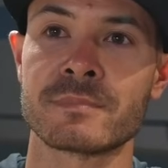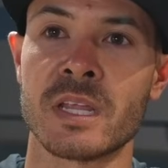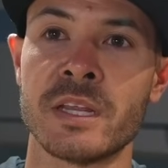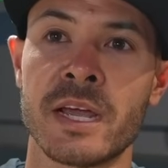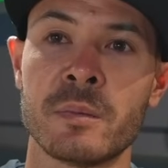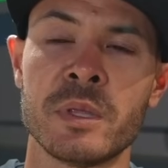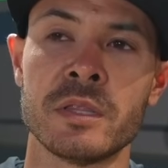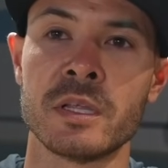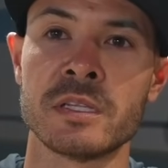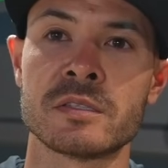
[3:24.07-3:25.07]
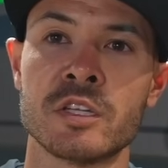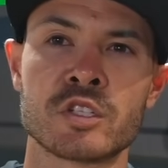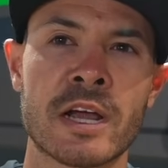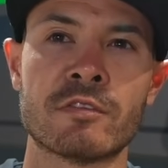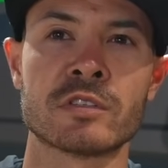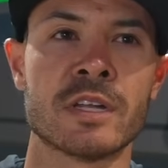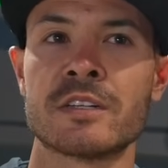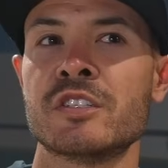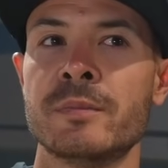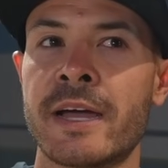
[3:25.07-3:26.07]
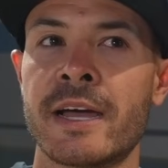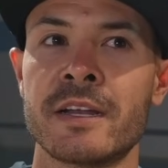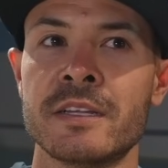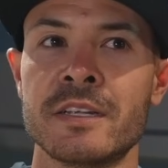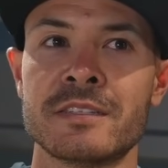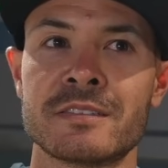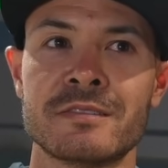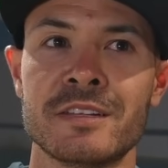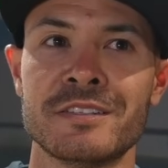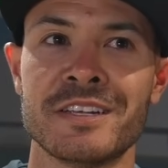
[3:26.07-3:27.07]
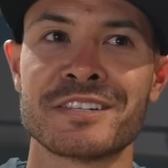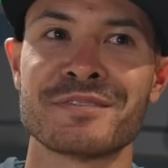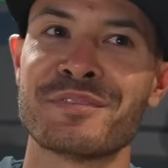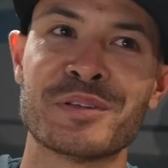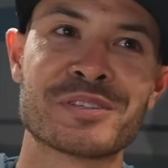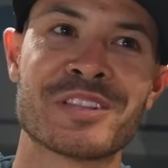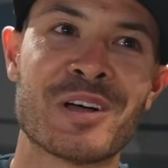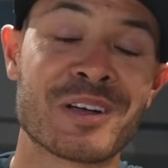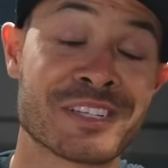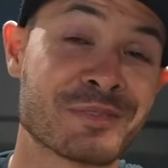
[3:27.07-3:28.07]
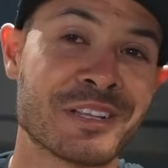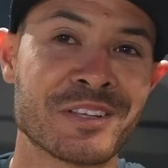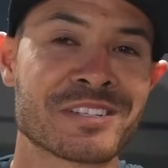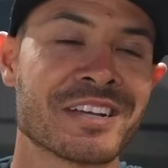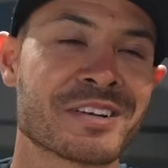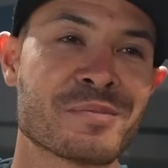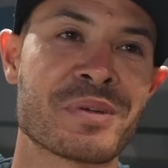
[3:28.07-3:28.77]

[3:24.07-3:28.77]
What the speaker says: And yeah, I mean, the travel's not too bad. It doesn't feel as long as what it looks like on